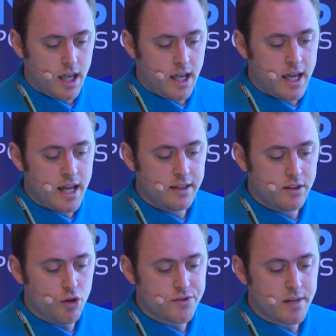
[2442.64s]
And
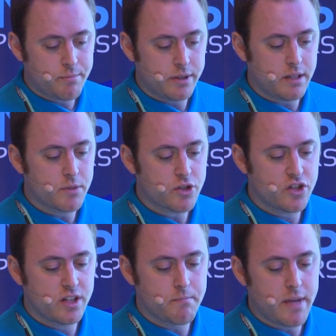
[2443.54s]
those are pretty much
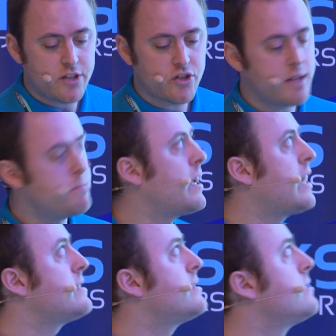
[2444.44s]
the major
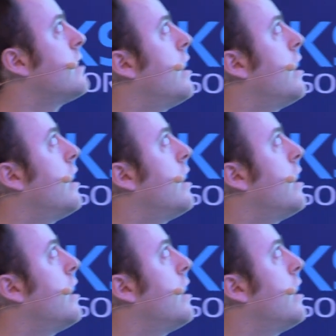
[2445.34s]
APIs